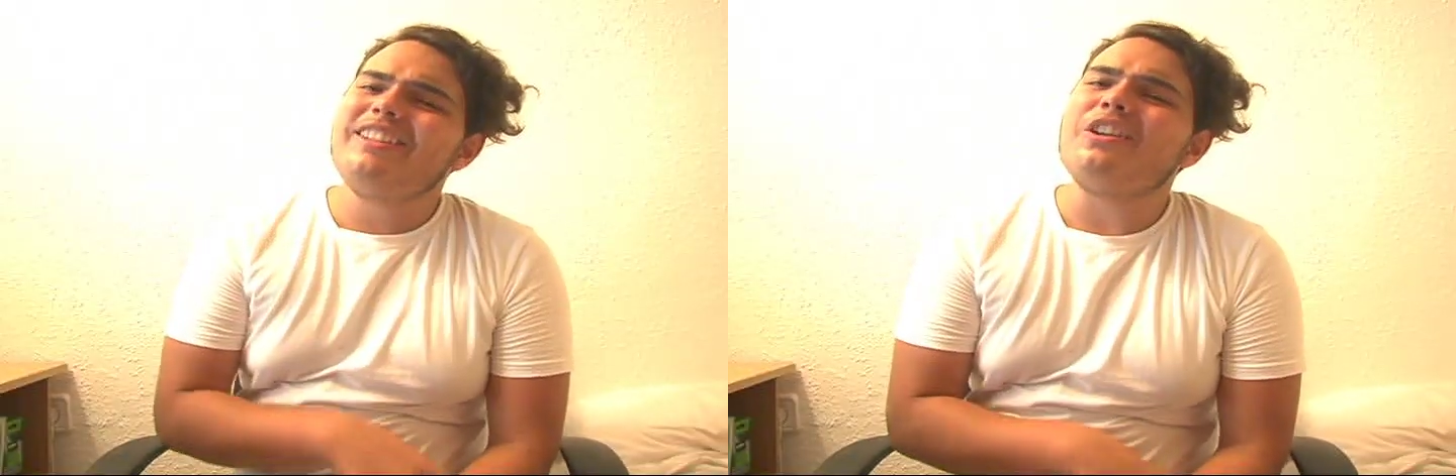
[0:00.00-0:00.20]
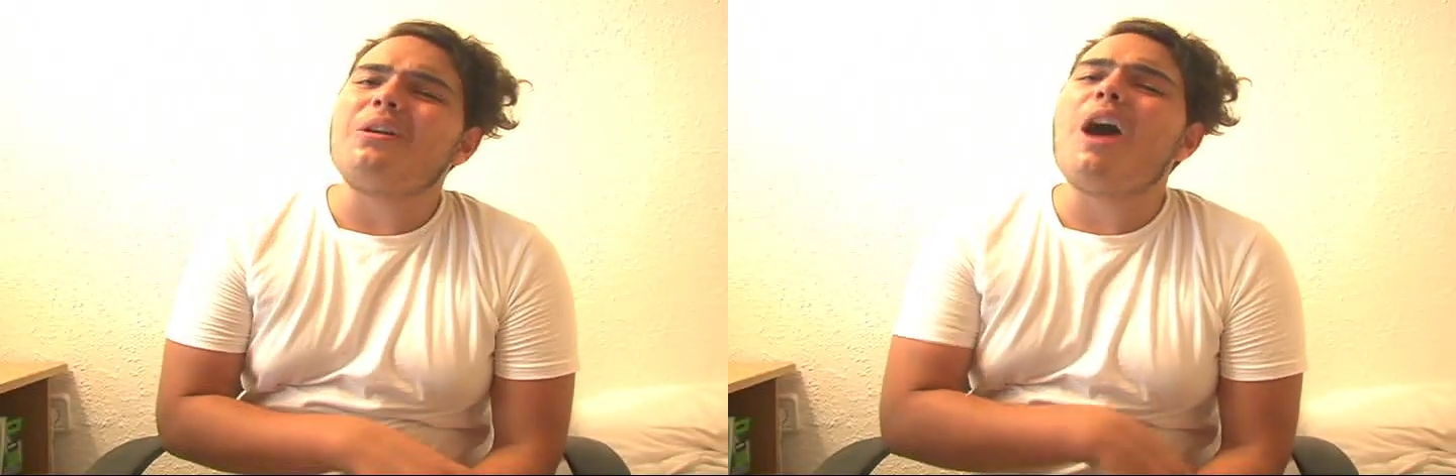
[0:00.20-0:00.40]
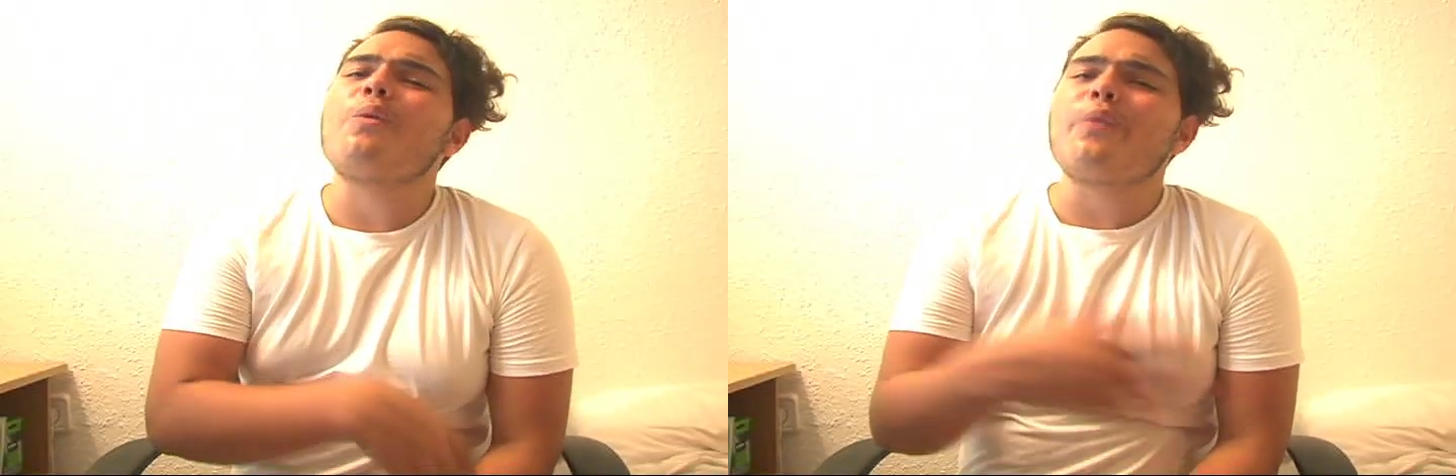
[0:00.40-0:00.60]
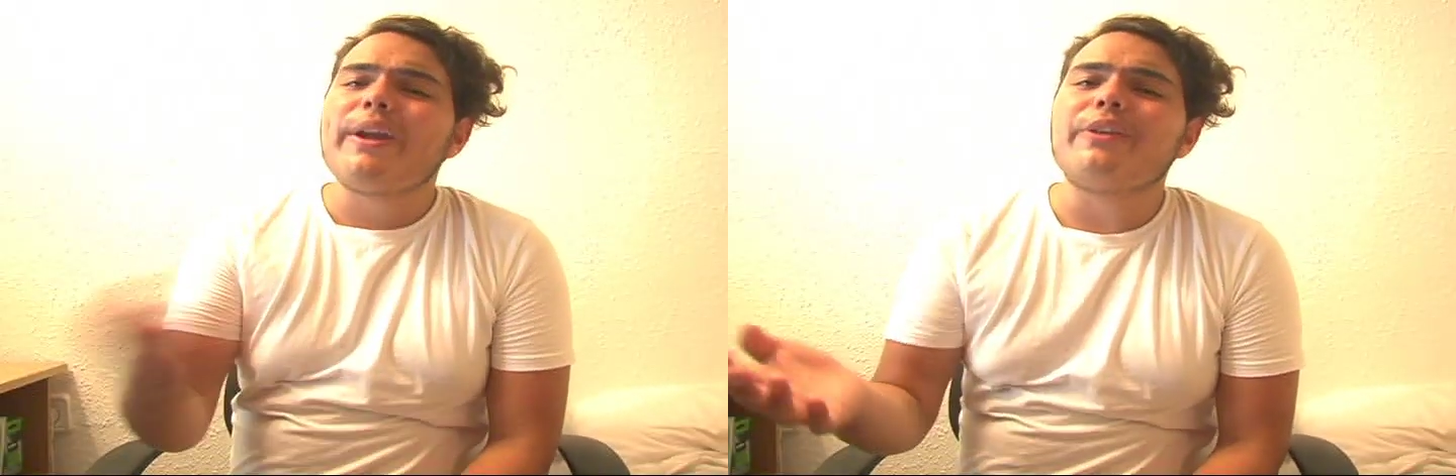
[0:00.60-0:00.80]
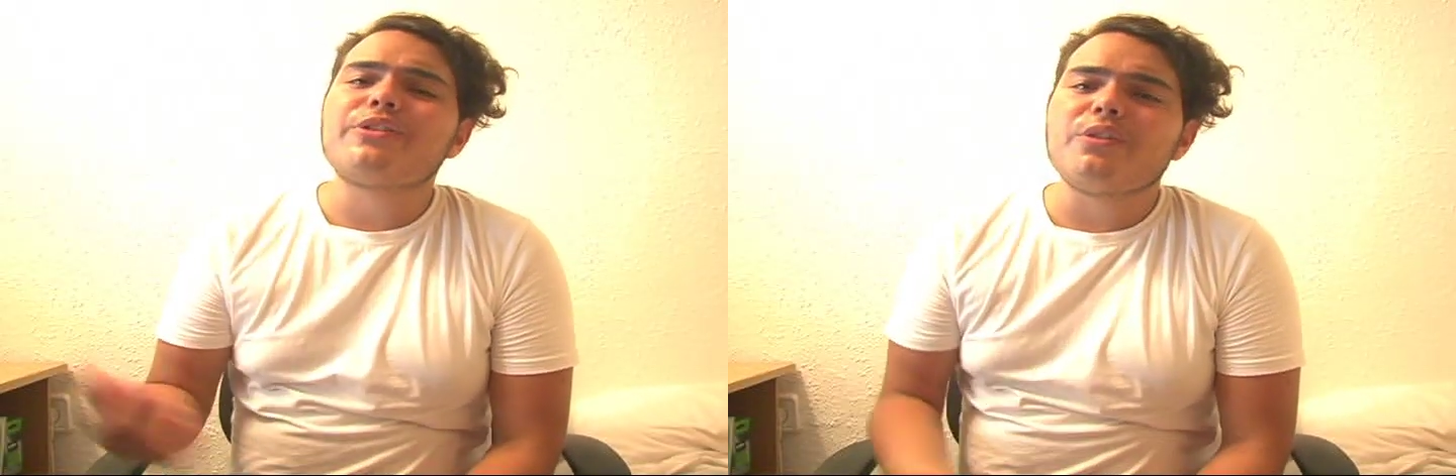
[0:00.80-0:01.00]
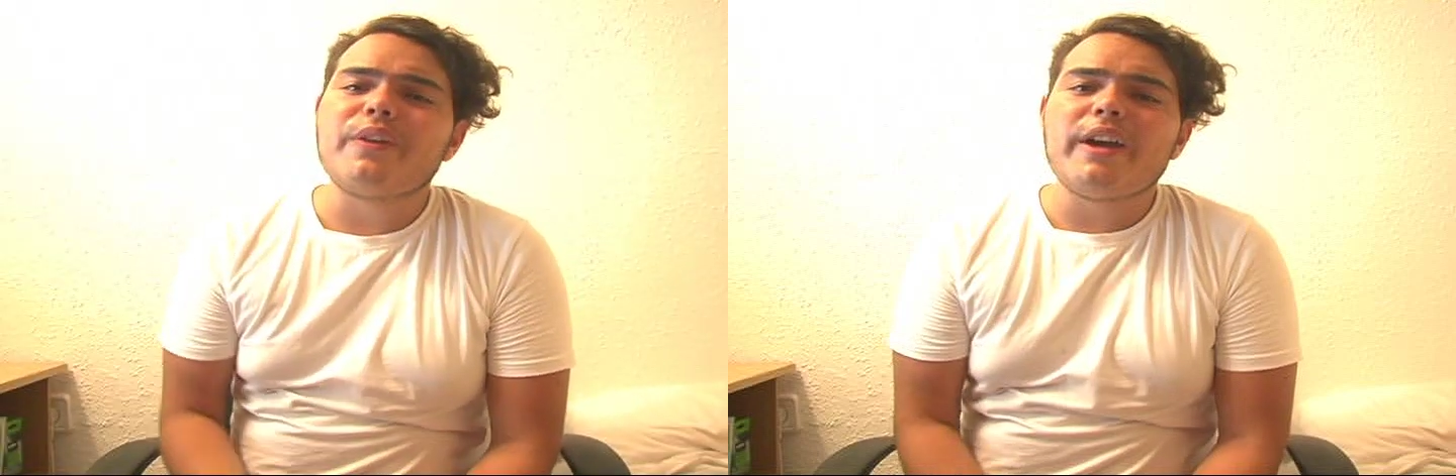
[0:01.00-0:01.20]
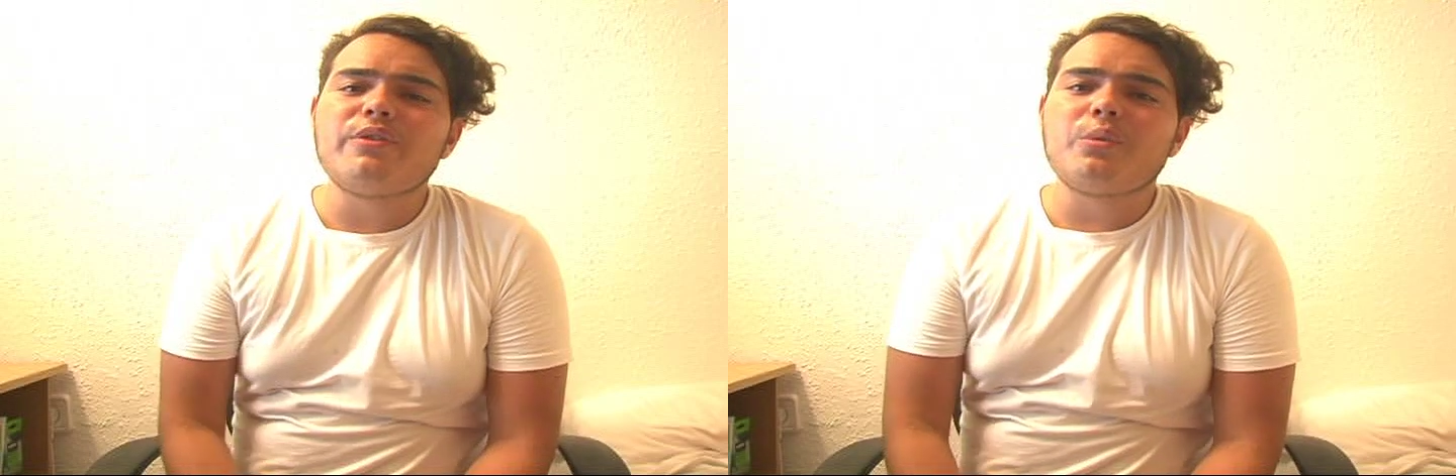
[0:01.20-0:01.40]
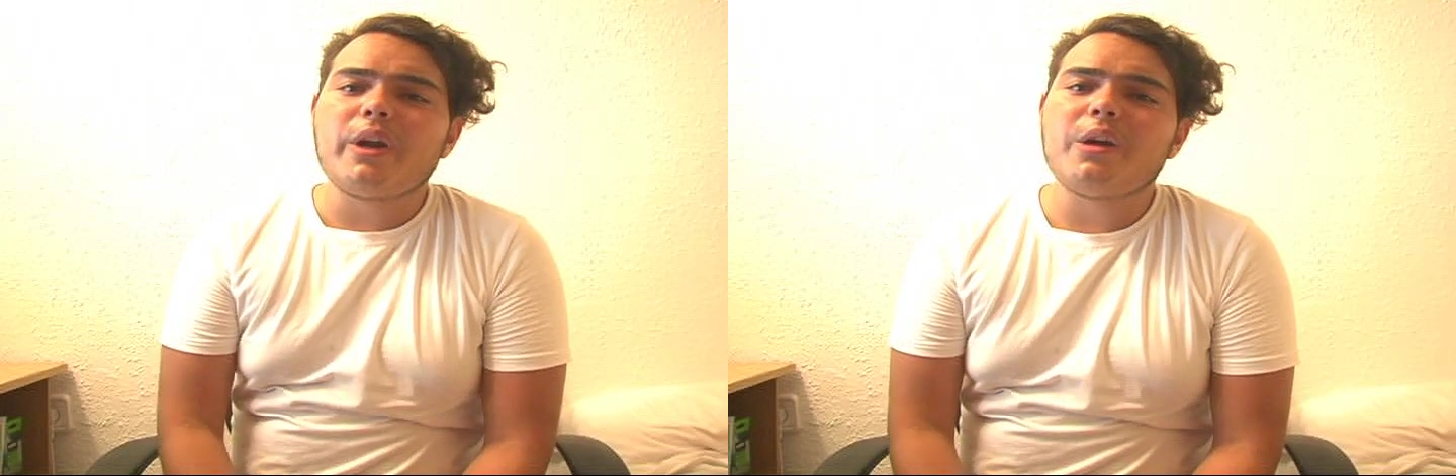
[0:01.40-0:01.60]
you know, a real
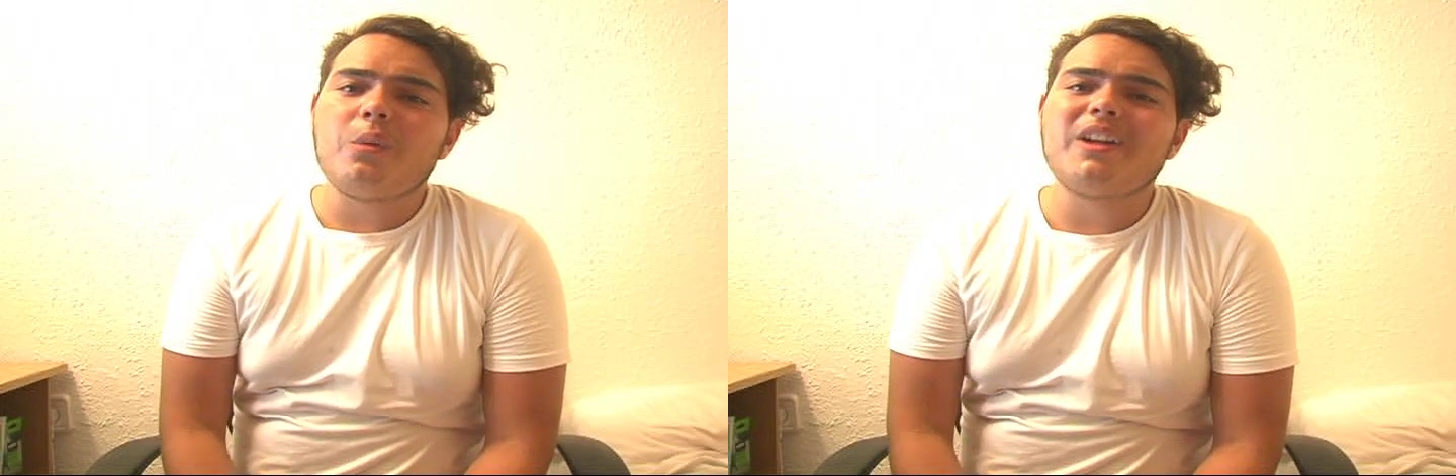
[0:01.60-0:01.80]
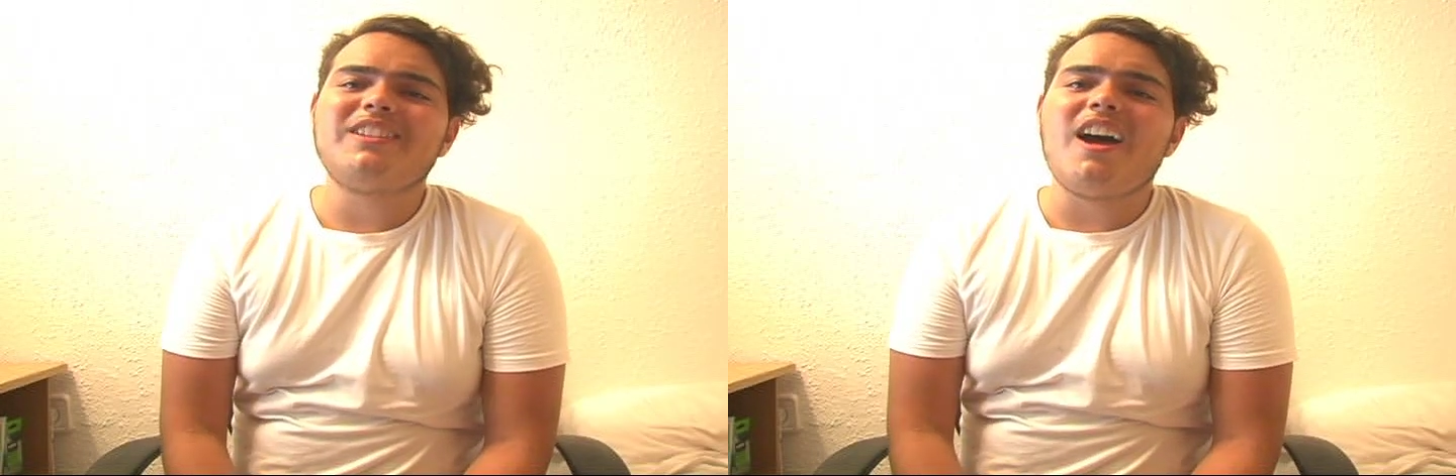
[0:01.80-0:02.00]
Survivor 101,